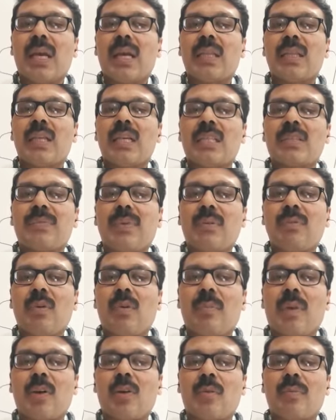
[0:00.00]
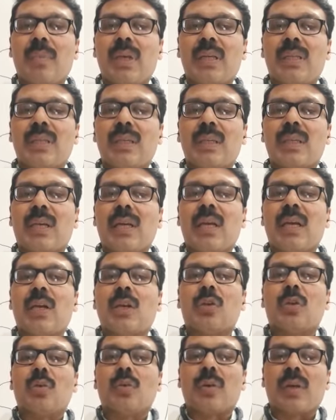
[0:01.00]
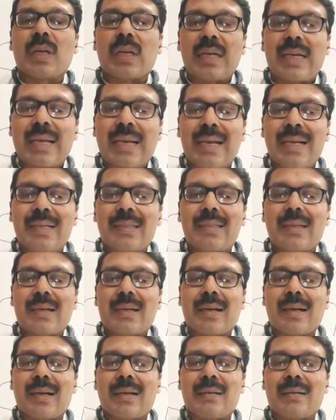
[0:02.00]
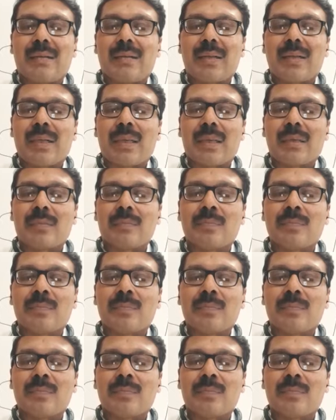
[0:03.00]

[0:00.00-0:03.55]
in the sphygmomanometer to get the correct reading.